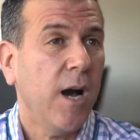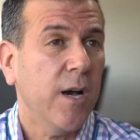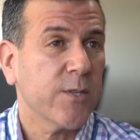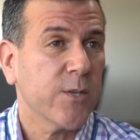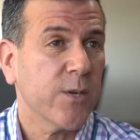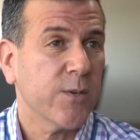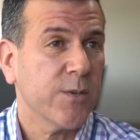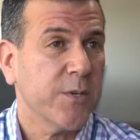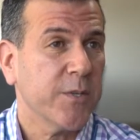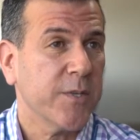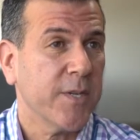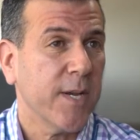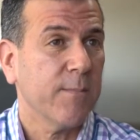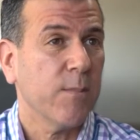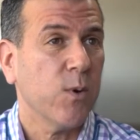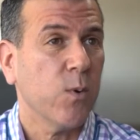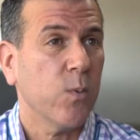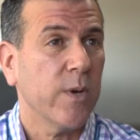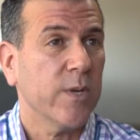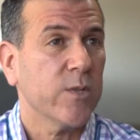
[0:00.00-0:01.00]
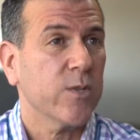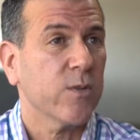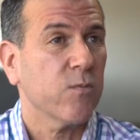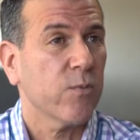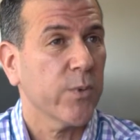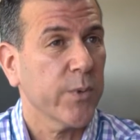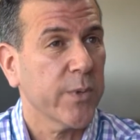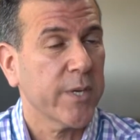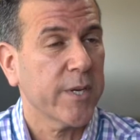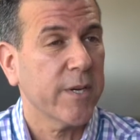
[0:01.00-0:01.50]
So December was
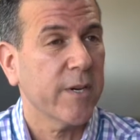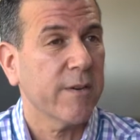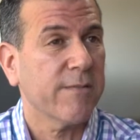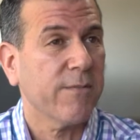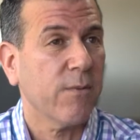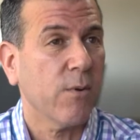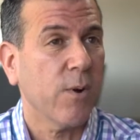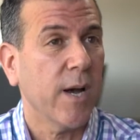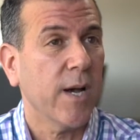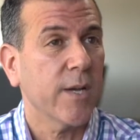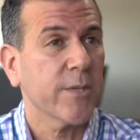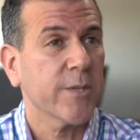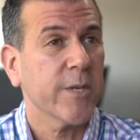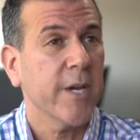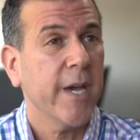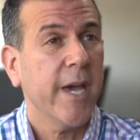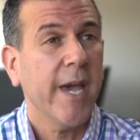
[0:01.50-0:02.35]
really good for us.